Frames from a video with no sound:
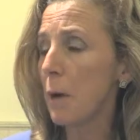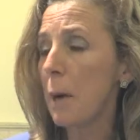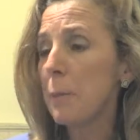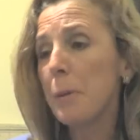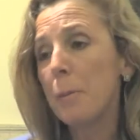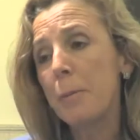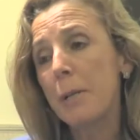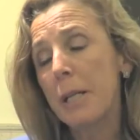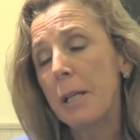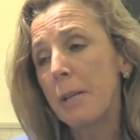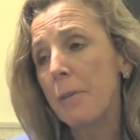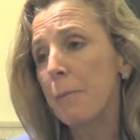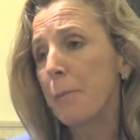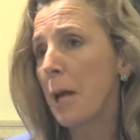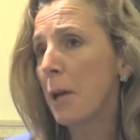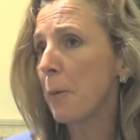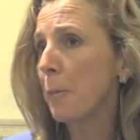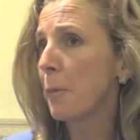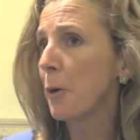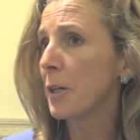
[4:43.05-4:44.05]
Probably the
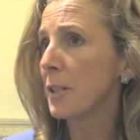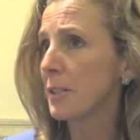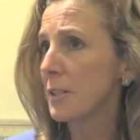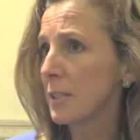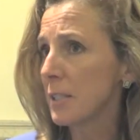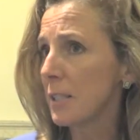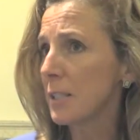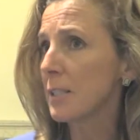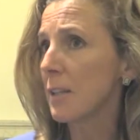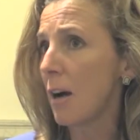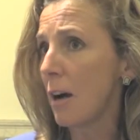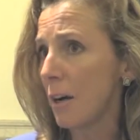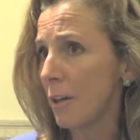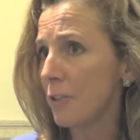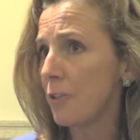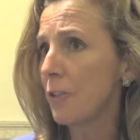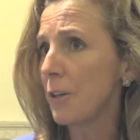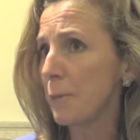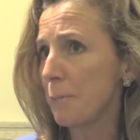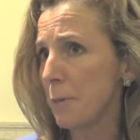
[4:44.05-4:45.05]
better part is
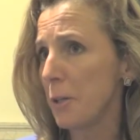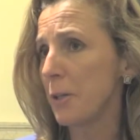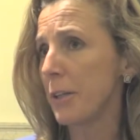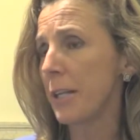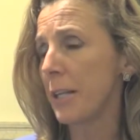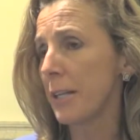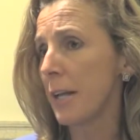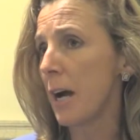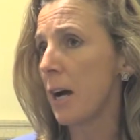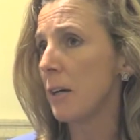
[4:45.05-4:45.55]
$600 million